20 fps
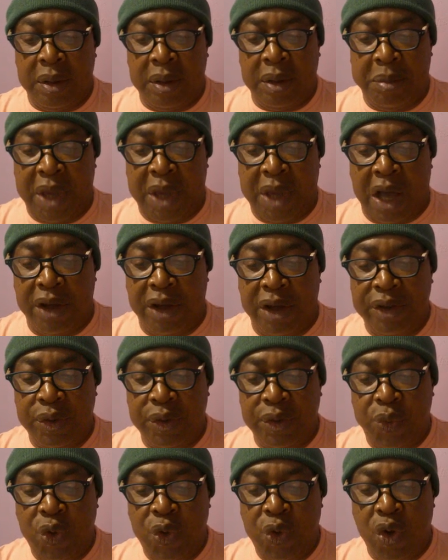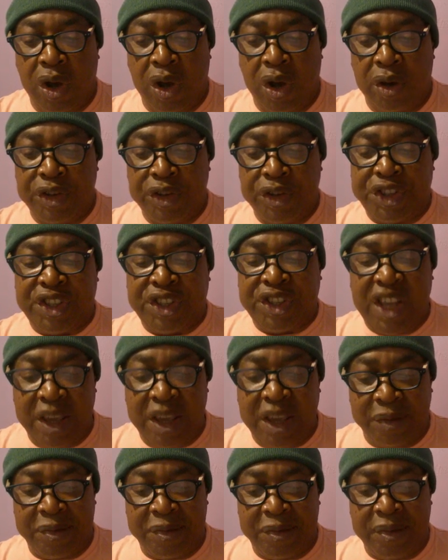behind the wheel are
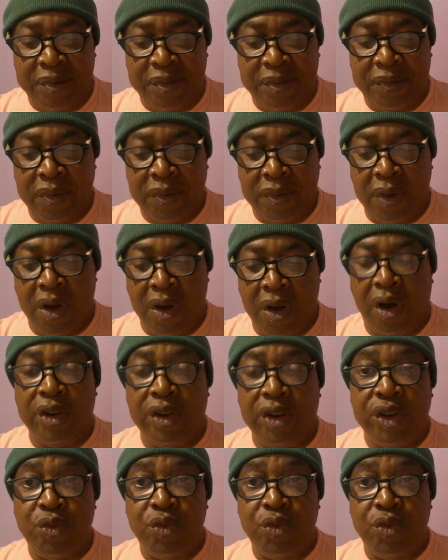safe on the